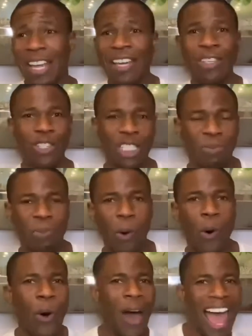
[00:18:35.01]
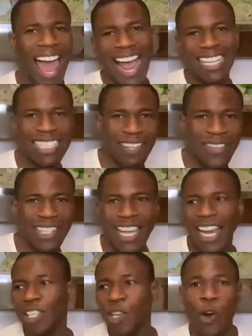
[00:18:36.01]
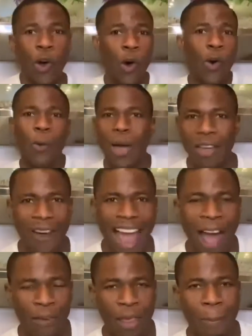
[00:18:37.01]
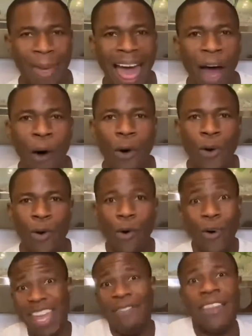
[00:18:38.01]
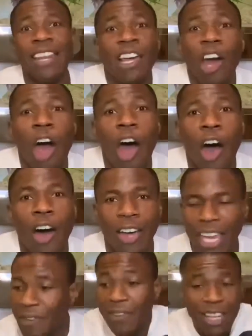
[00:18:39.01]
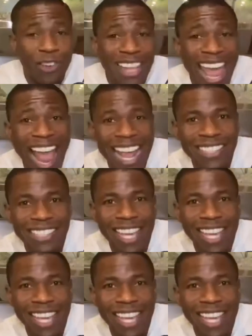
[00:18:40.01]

Your sport, activities, or when you're out and about, or even in the car, even at your desk,